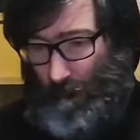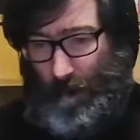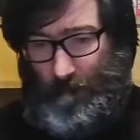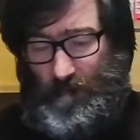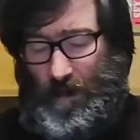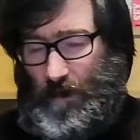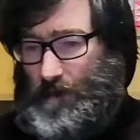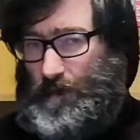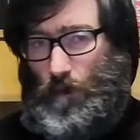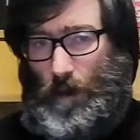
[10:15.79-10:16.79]
I
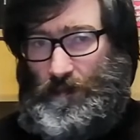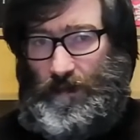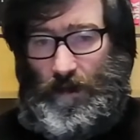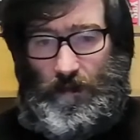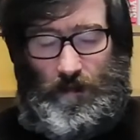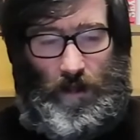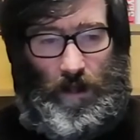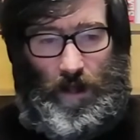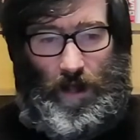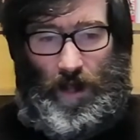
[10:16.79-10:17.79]
checked the website
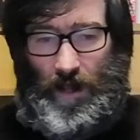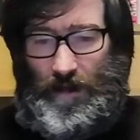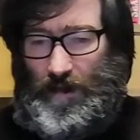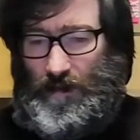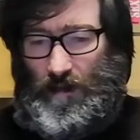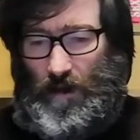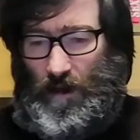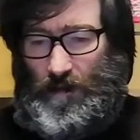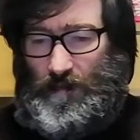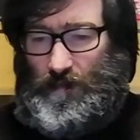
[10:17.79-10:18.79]
and in the
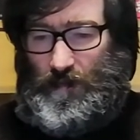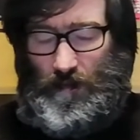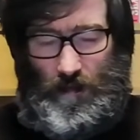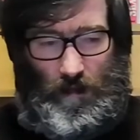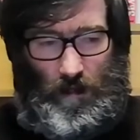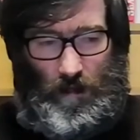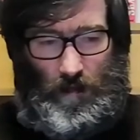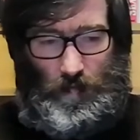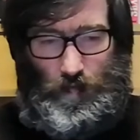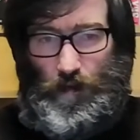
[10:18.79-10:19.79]
last
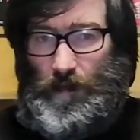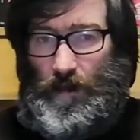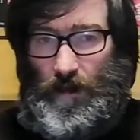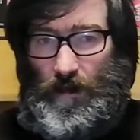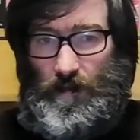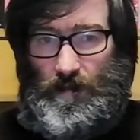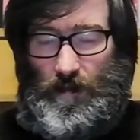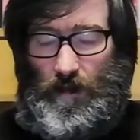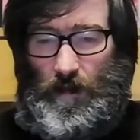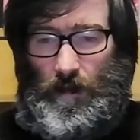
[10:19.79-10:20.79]
3
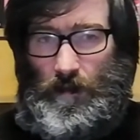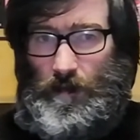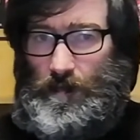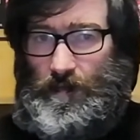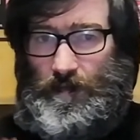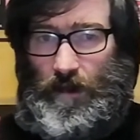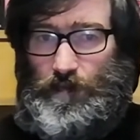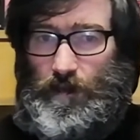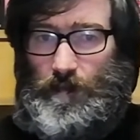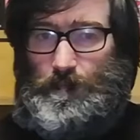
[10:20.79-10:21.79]
days,
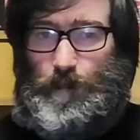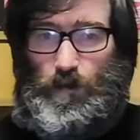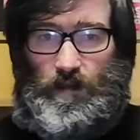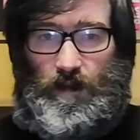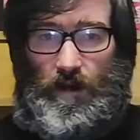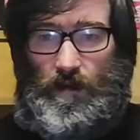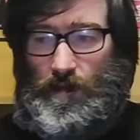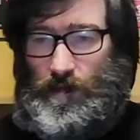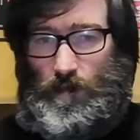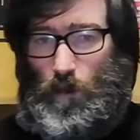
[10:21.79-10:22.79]
7
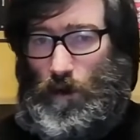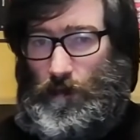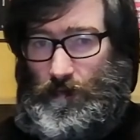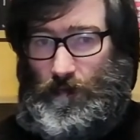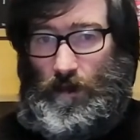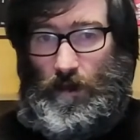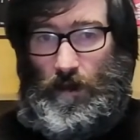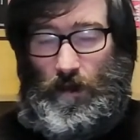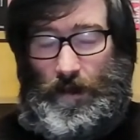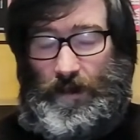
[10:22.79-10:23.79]
postcards was
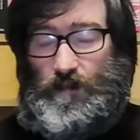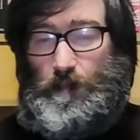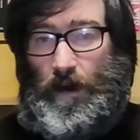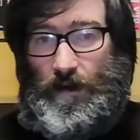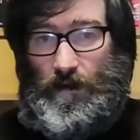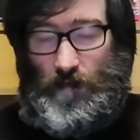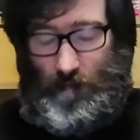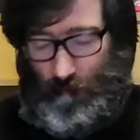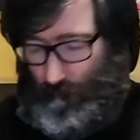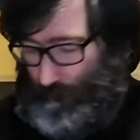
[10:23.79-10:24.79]
expired.